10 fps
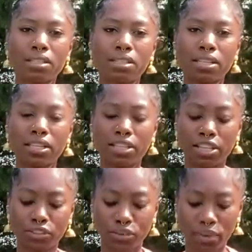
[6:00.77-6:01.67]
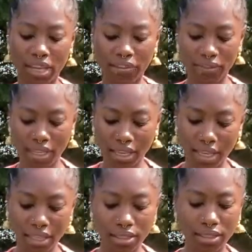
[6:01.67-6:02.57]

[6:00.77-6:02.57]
and then you have the ends